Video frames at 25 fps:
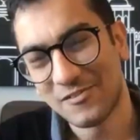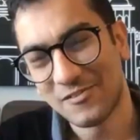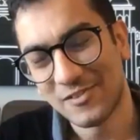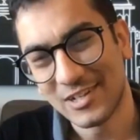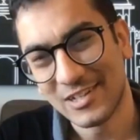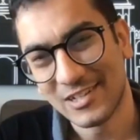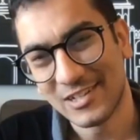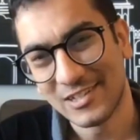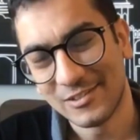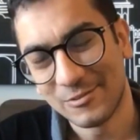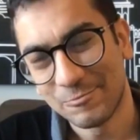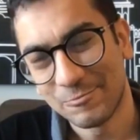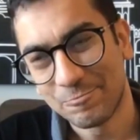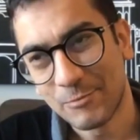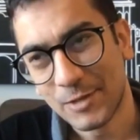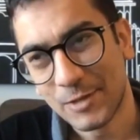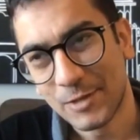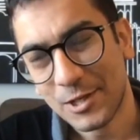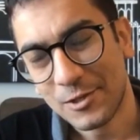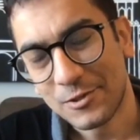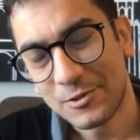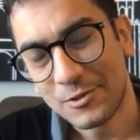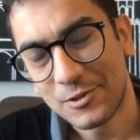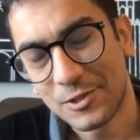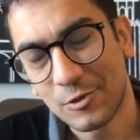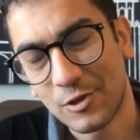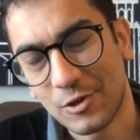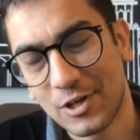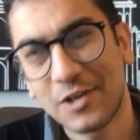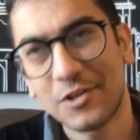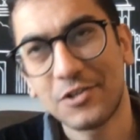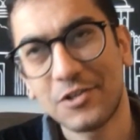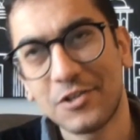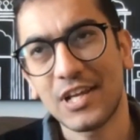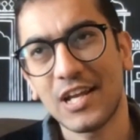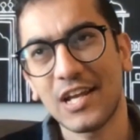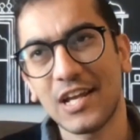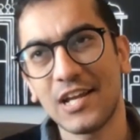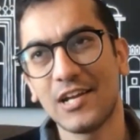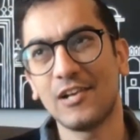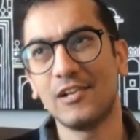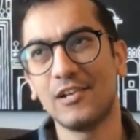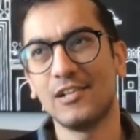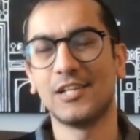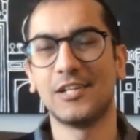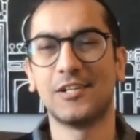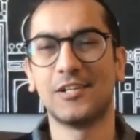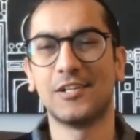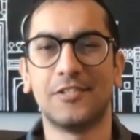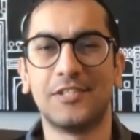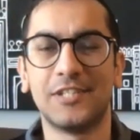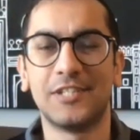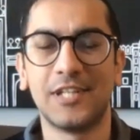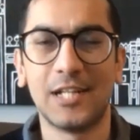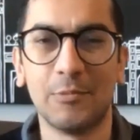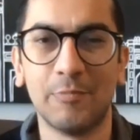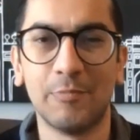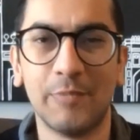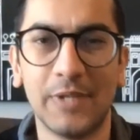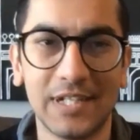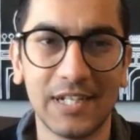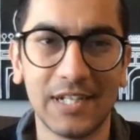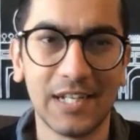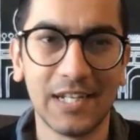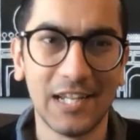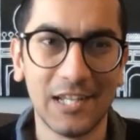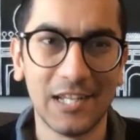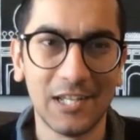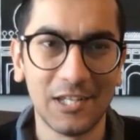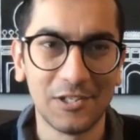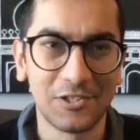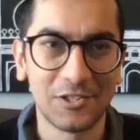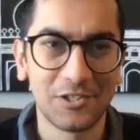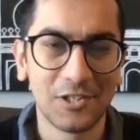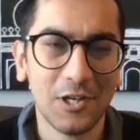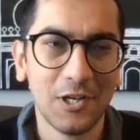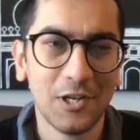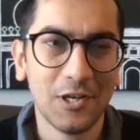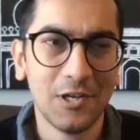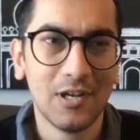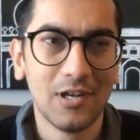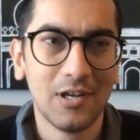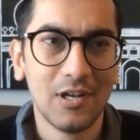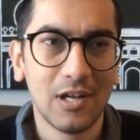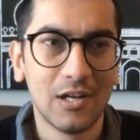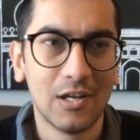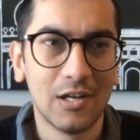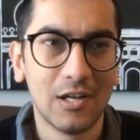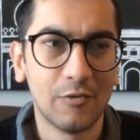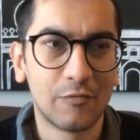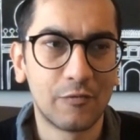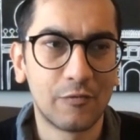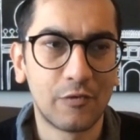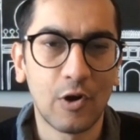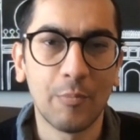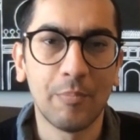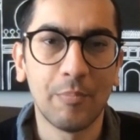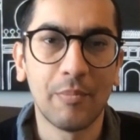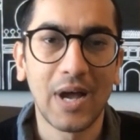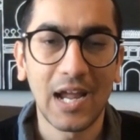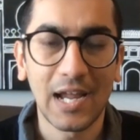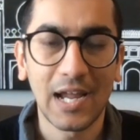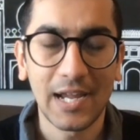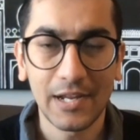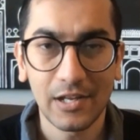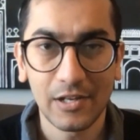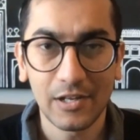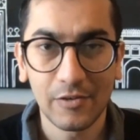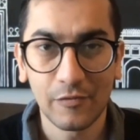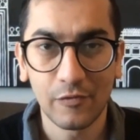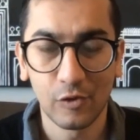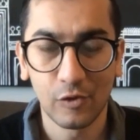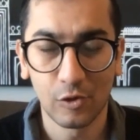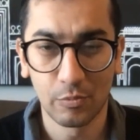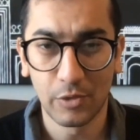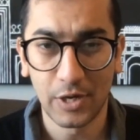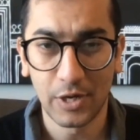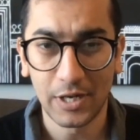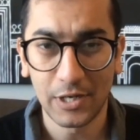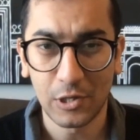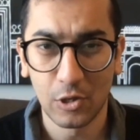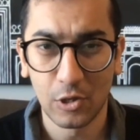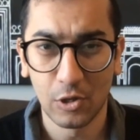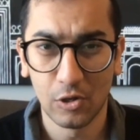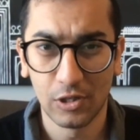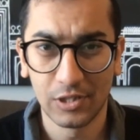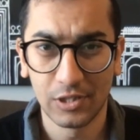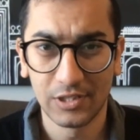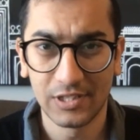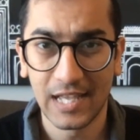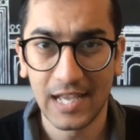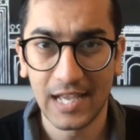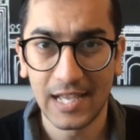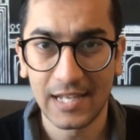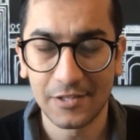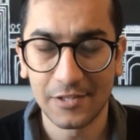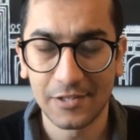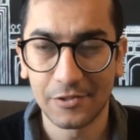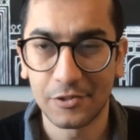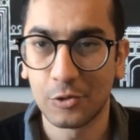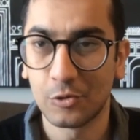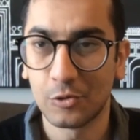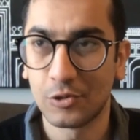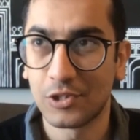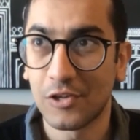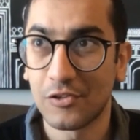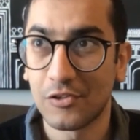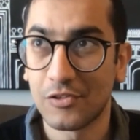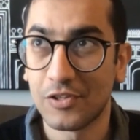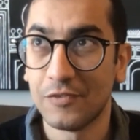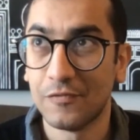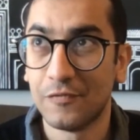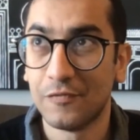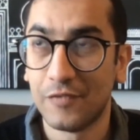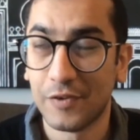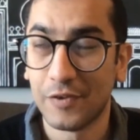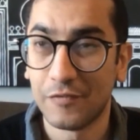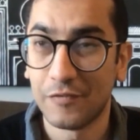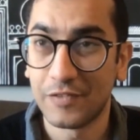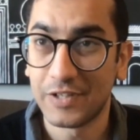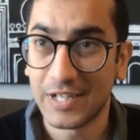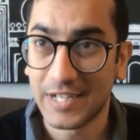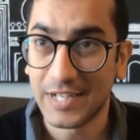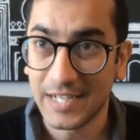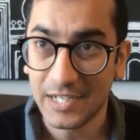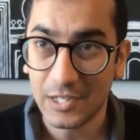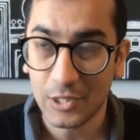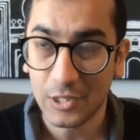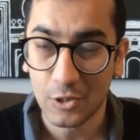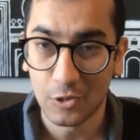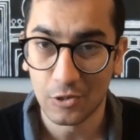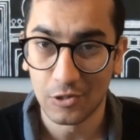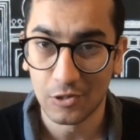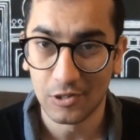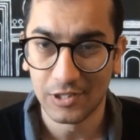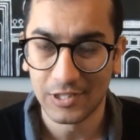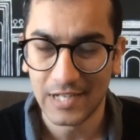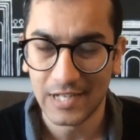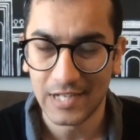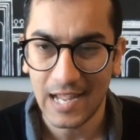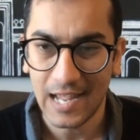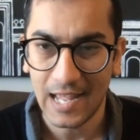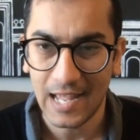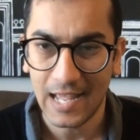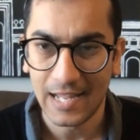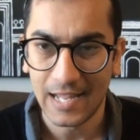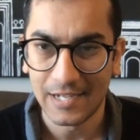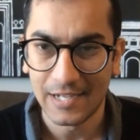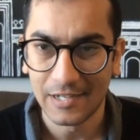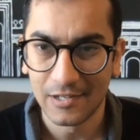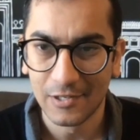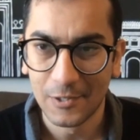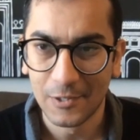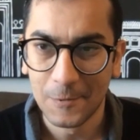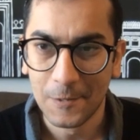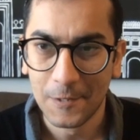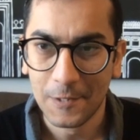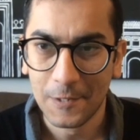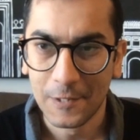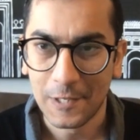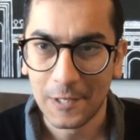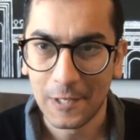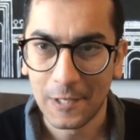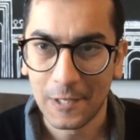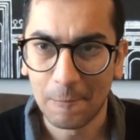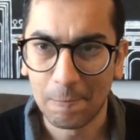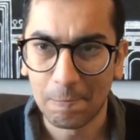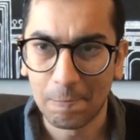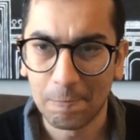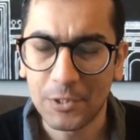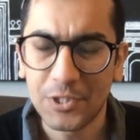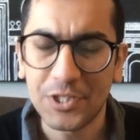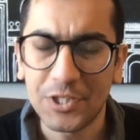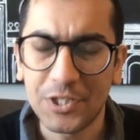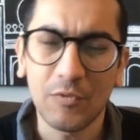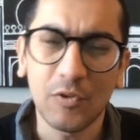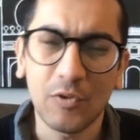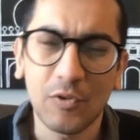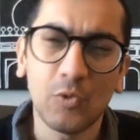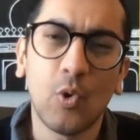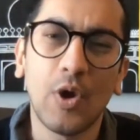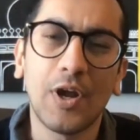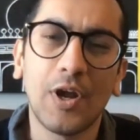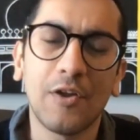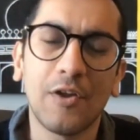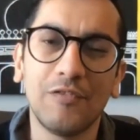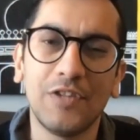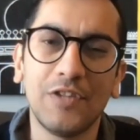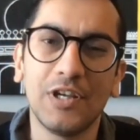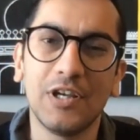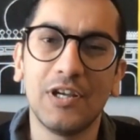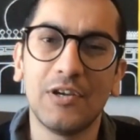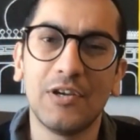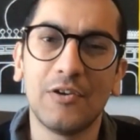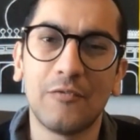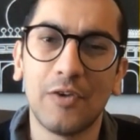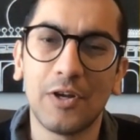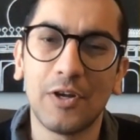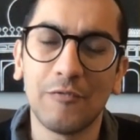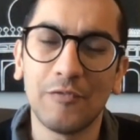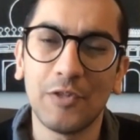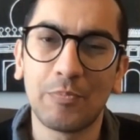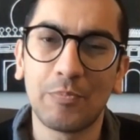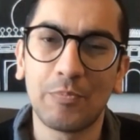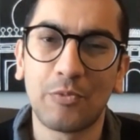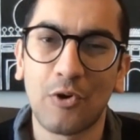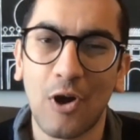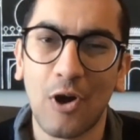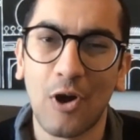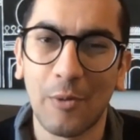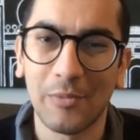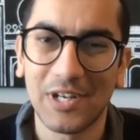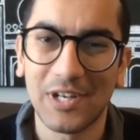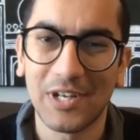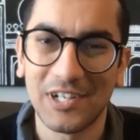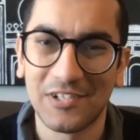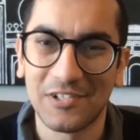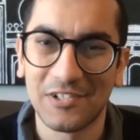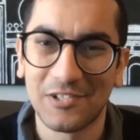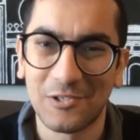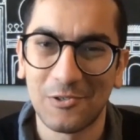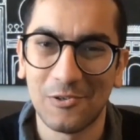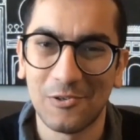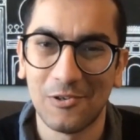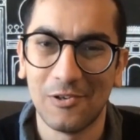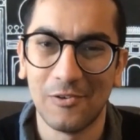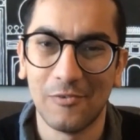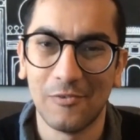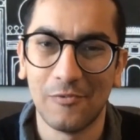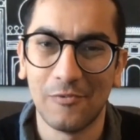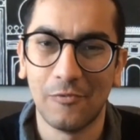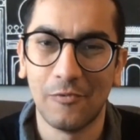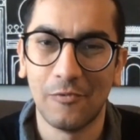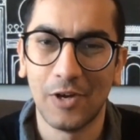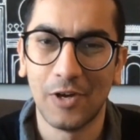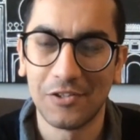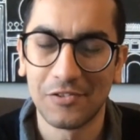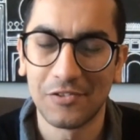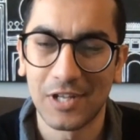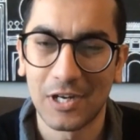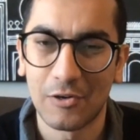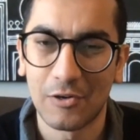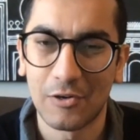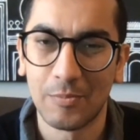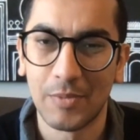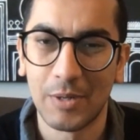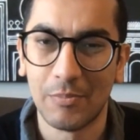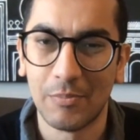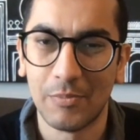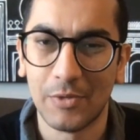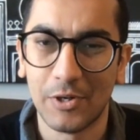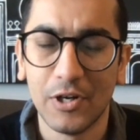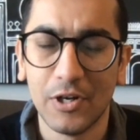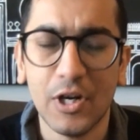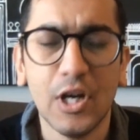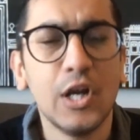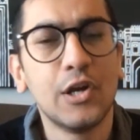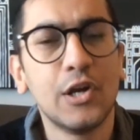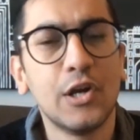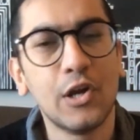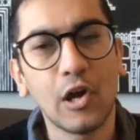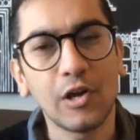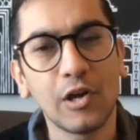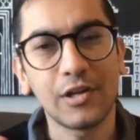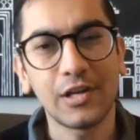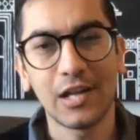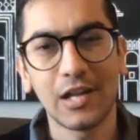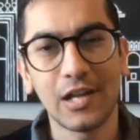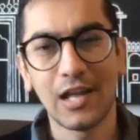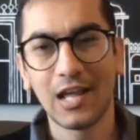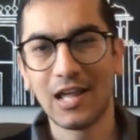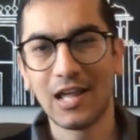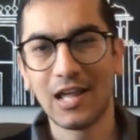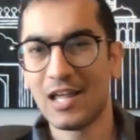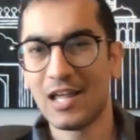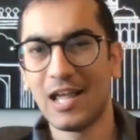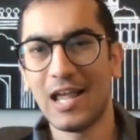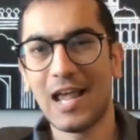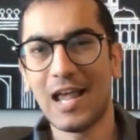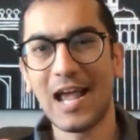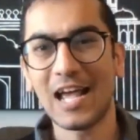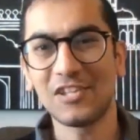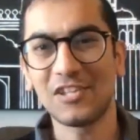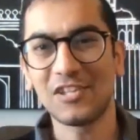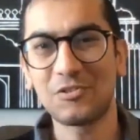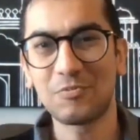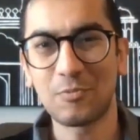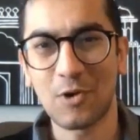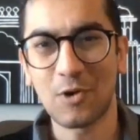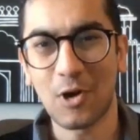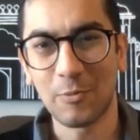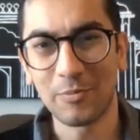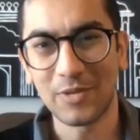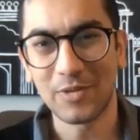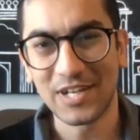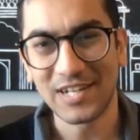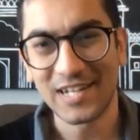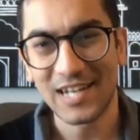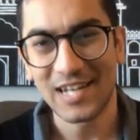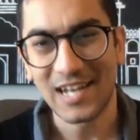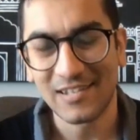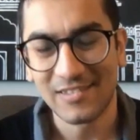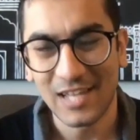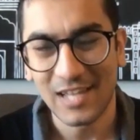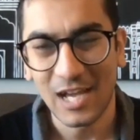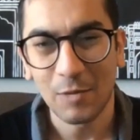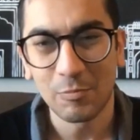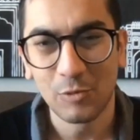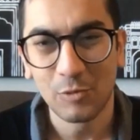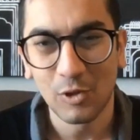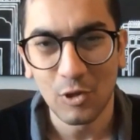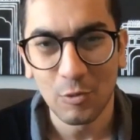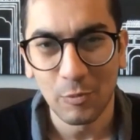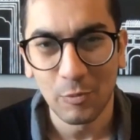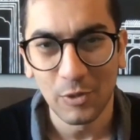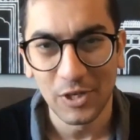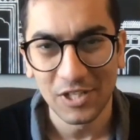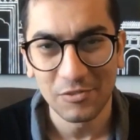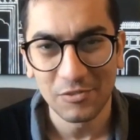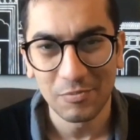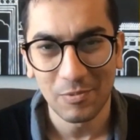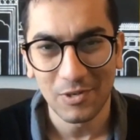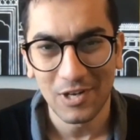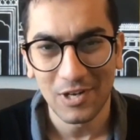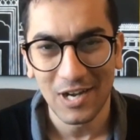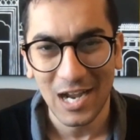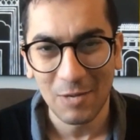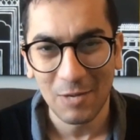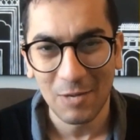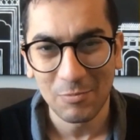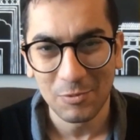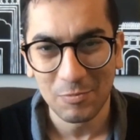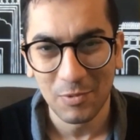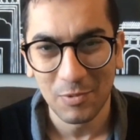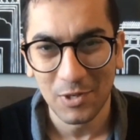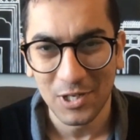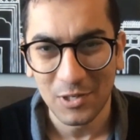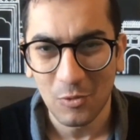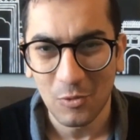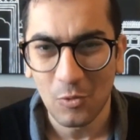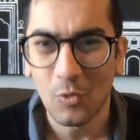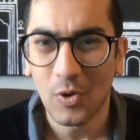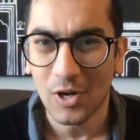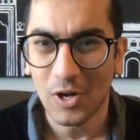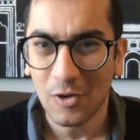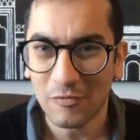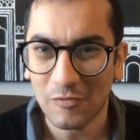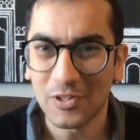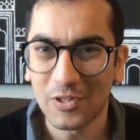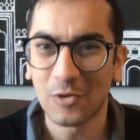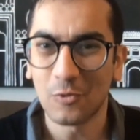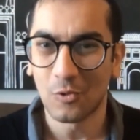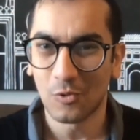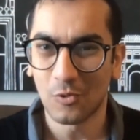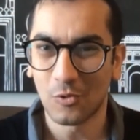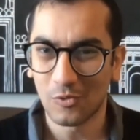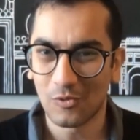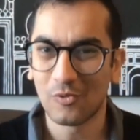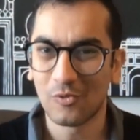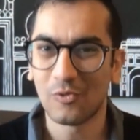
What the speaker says: well. So Irsa here, ladies and gentlemen, is from my Fulbright cohort, that is 2015 cohort, and she was one of the prominent ones I remember. Not as prominent as Abdul Muiz, perhaps, but one of the